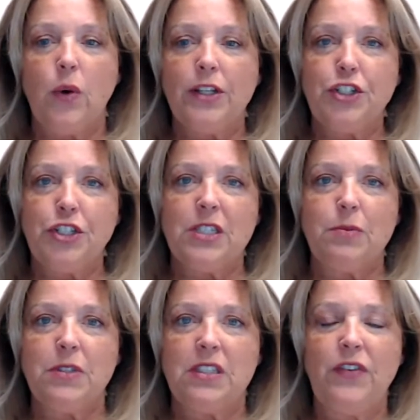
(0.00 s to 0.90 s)
questions
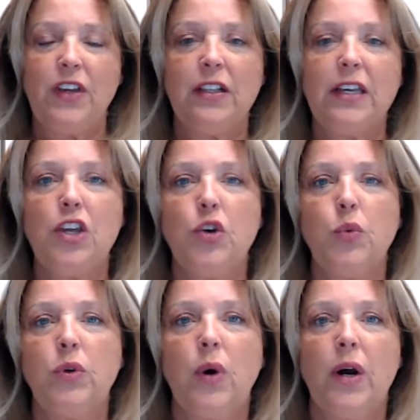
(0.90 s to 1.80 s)
specifically, you
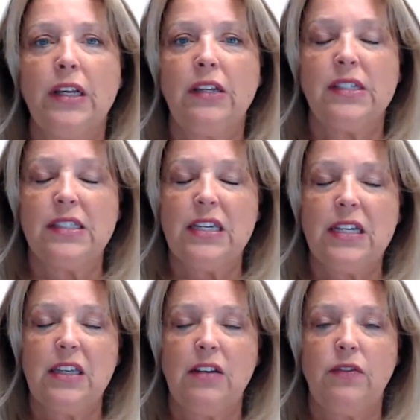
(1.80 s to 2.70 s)
will want to seek
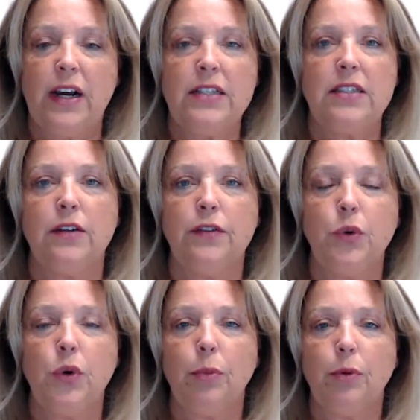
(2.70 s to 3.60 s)
the advice of
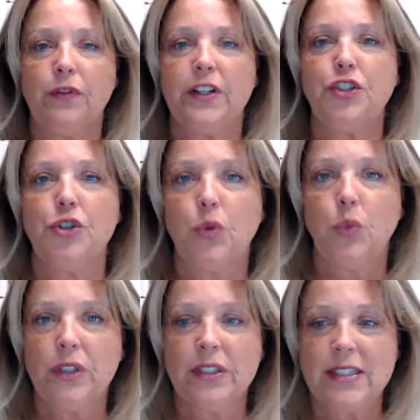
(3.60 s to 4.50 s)
your professional
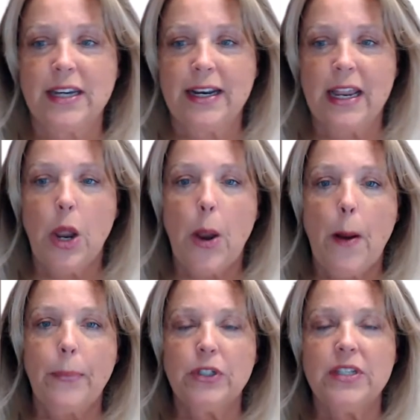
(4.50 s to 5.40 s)
real estate
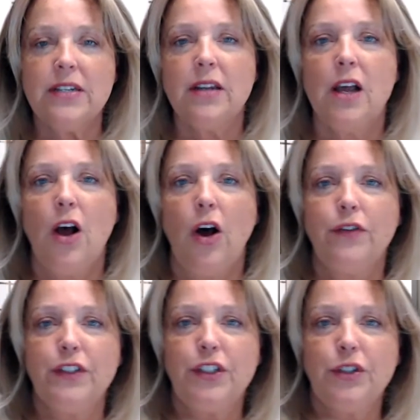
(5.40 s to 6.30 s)
person.
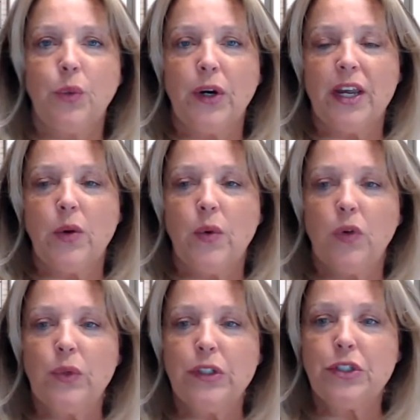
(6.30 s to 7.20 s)
Hopefully you are working with a
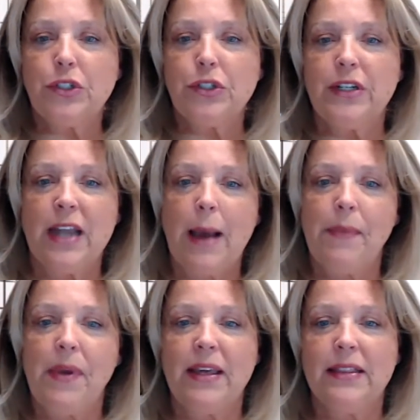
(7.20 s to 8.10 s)
realtor and not
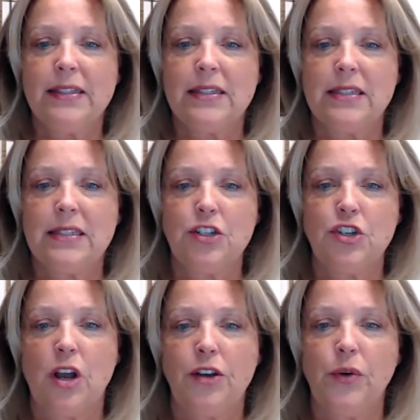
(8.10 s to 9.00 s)
making this decision
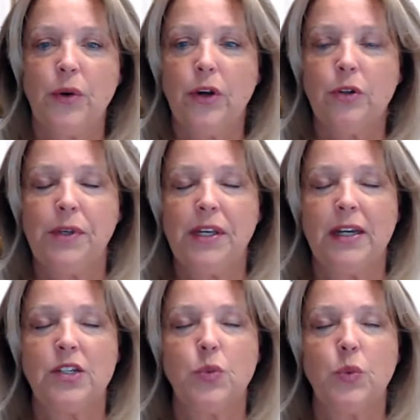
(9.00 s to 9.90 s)
on your own,
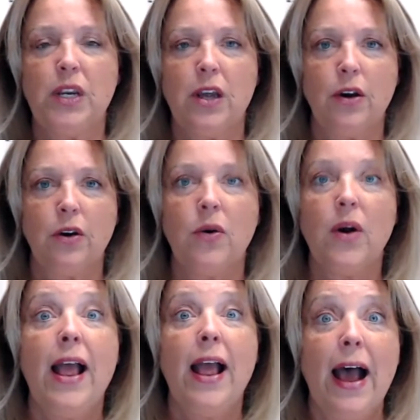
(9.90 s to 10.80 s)
because we know
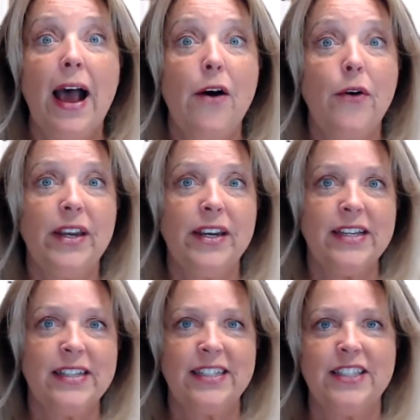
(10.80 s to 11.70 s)
how it
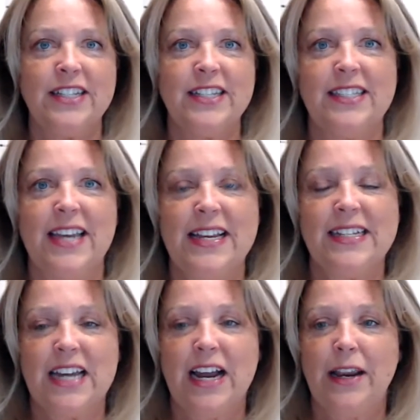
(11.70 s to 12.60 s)
is in this day and
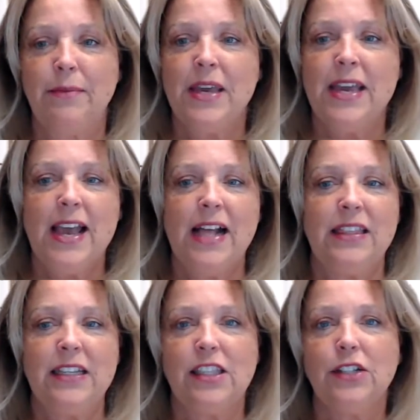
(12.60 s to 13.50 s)
time, and
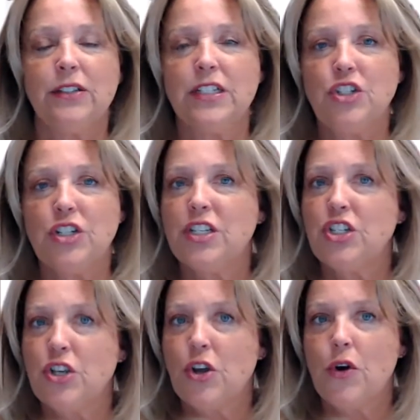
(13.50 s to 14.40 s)
that there is just
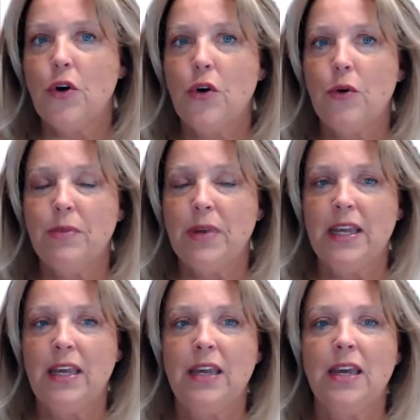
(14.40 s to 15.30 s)
so
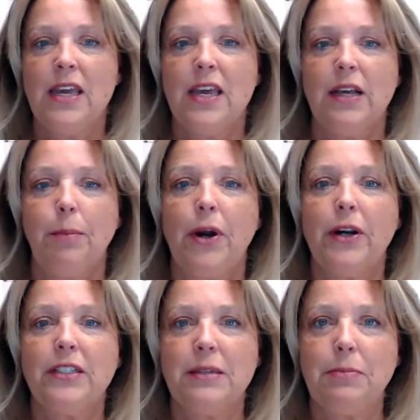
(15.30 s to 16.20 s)
many
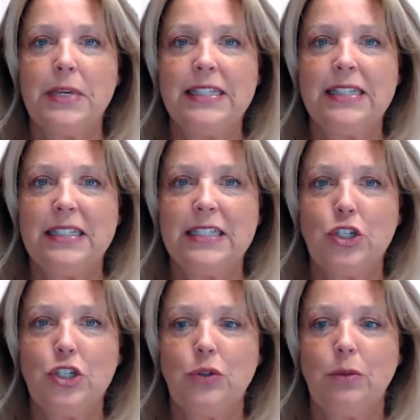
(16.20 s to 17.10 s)
parts and pieces
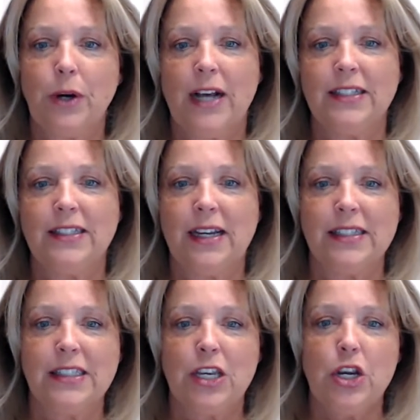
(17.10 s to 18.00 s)
to the
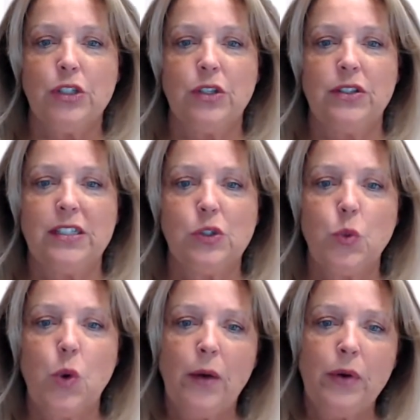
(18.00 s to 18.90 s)
process. So this is
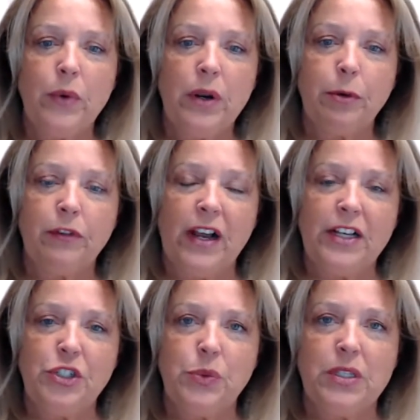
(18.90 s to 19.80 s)
why we want to provide
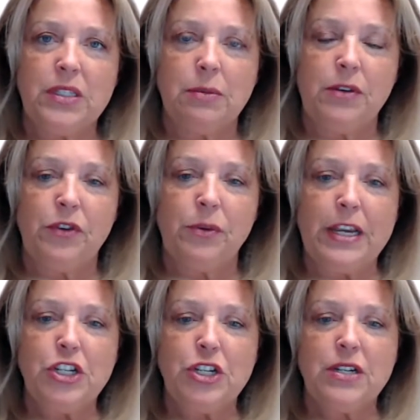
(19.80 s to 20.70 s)
you with some
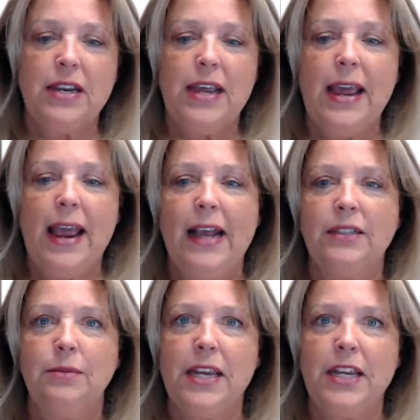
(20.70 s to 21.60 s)
information
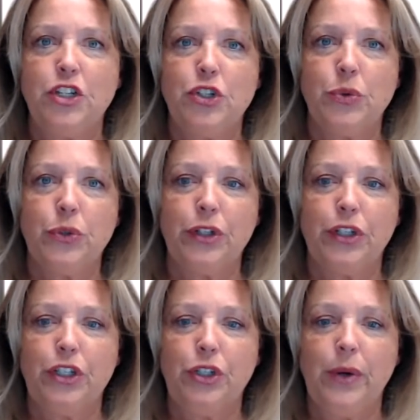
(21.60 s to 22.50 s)
and make
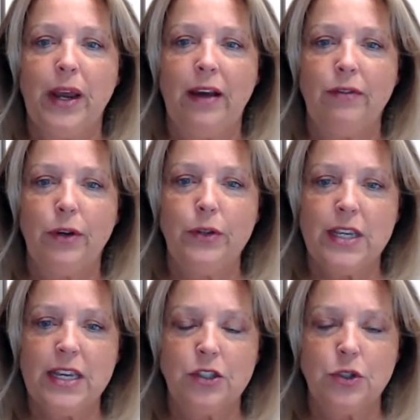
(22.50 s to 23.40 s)
sure you have those
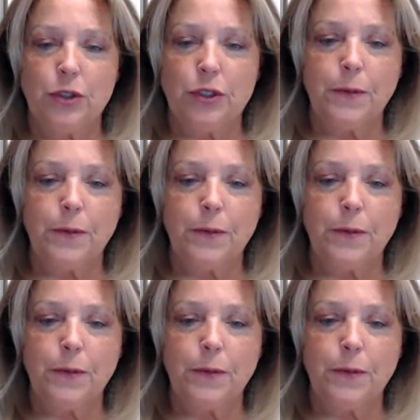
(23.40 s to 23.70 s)
answers.